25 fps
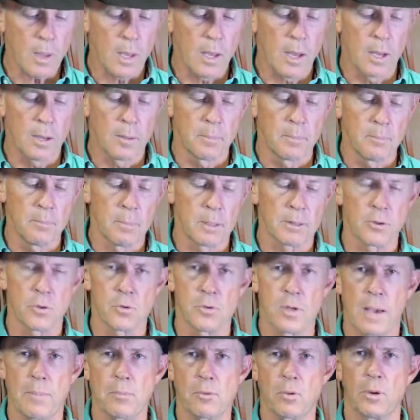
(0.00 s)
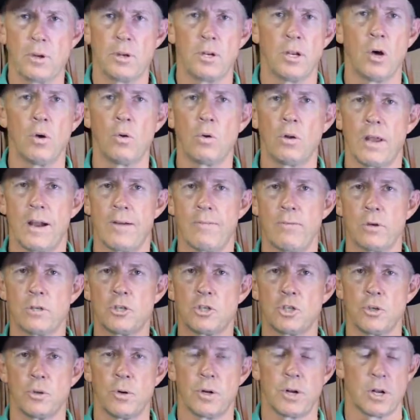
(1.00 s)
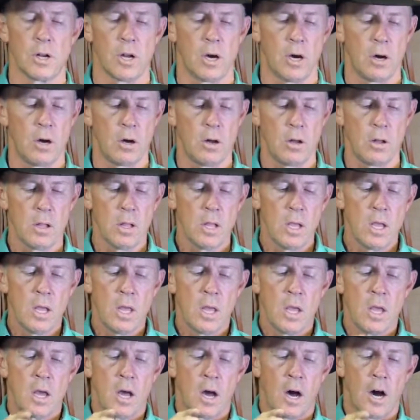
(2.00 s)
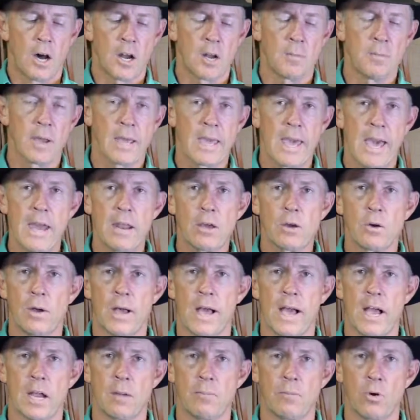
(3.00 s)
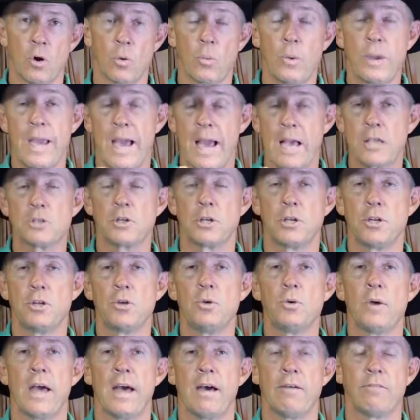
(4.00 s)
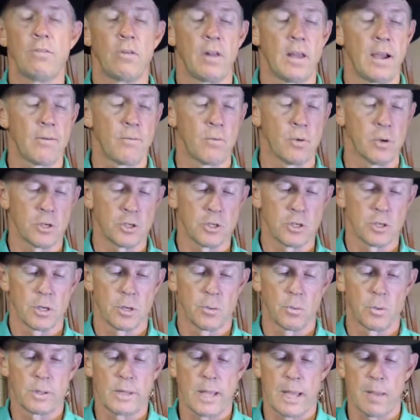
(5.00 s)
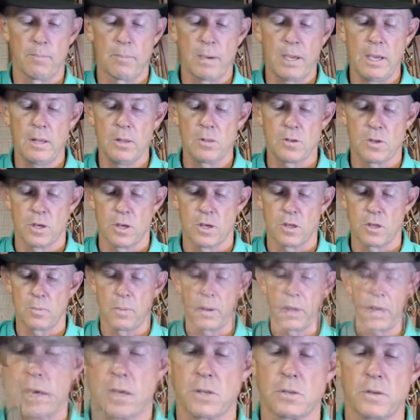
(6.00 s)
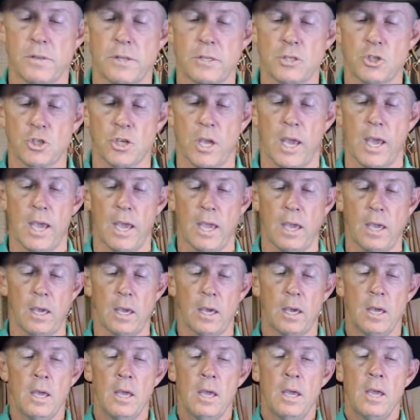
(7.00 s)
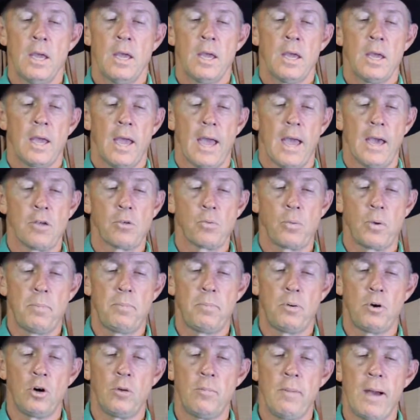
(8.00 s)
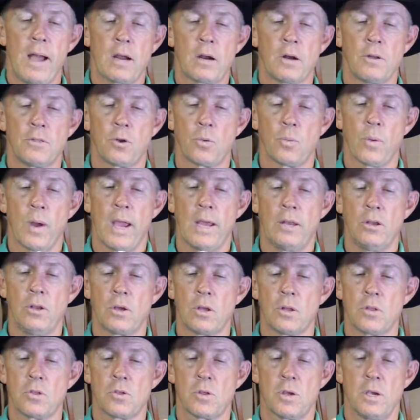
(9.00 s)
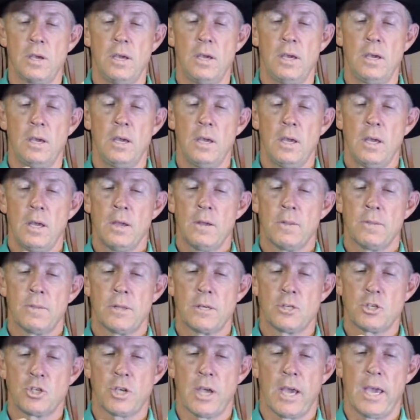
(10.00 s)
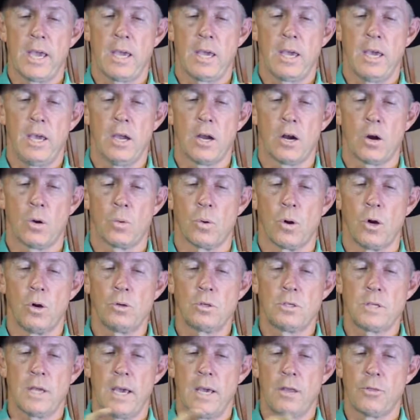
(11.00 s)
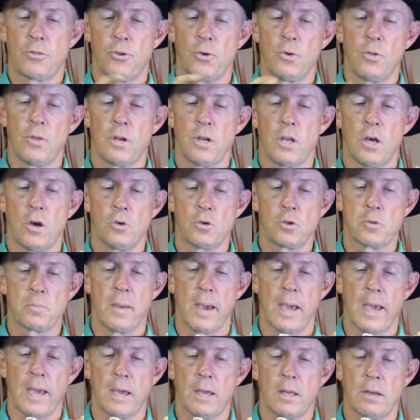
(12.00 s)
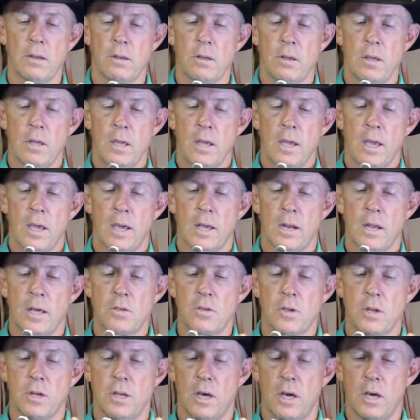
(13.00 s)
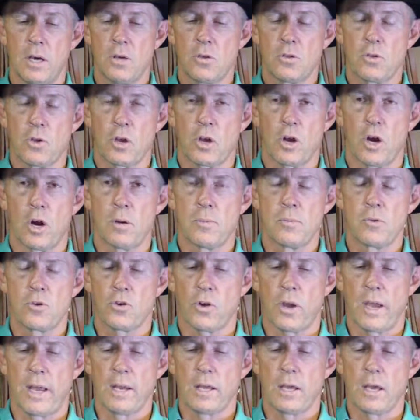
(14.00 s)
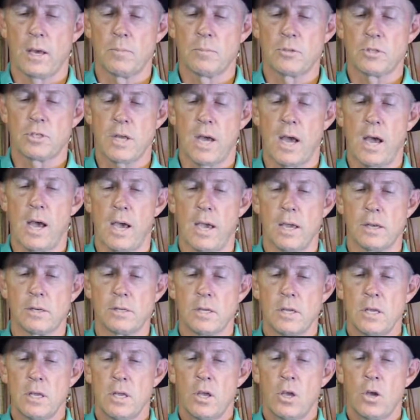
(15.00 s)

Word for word: Um, but there's absolutely no leverage to it at all. On a mechanical hackamore, we actually do have leverage. And what that means is because of the shank, as we pull back on the rein, you can see the shank here rotate through the noseband. And as it does, the curb strain comes tight.